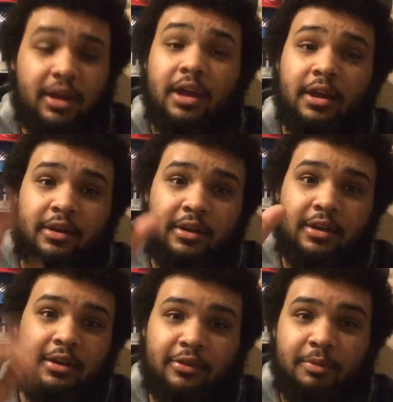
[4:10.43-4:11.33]
and
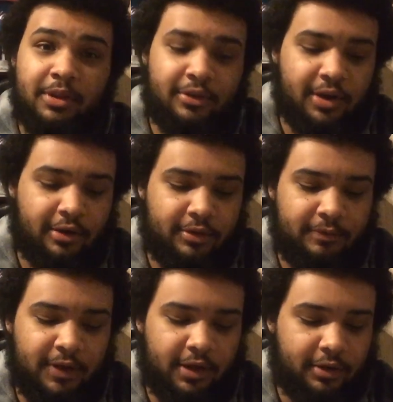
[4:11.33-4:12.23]
it's going to be in the title of the
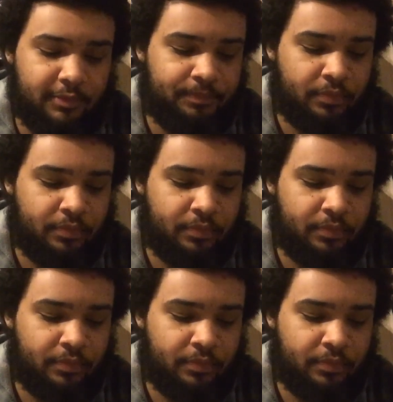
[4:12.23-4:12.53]
video.